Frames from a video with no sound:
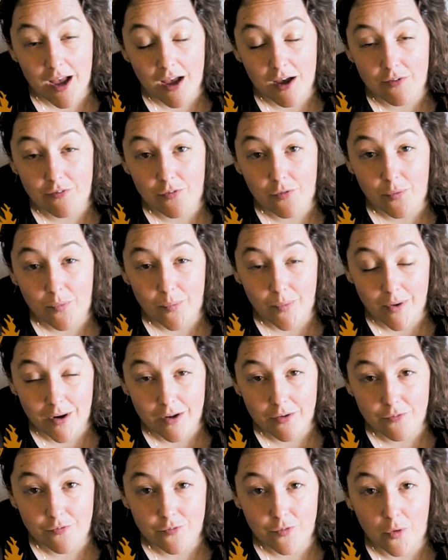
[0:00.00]

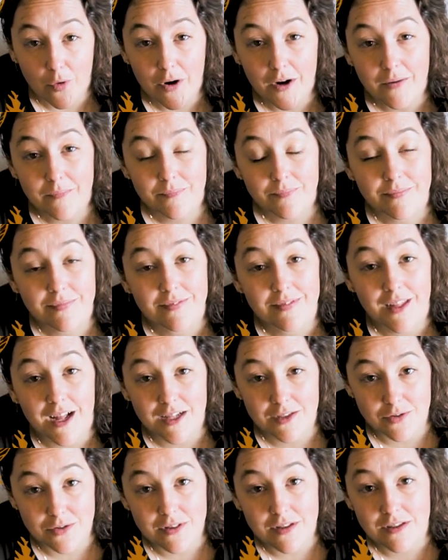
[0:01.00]
f1.4.
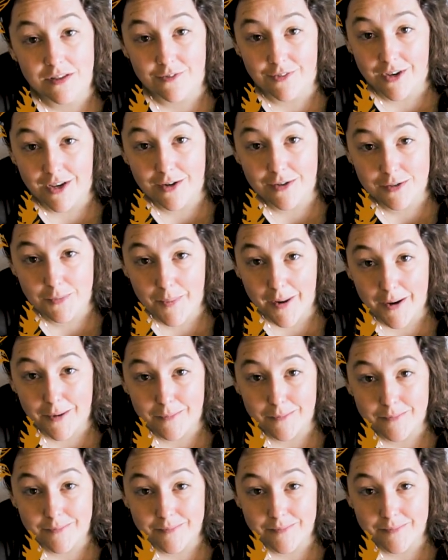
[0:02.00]
That's what this video is about.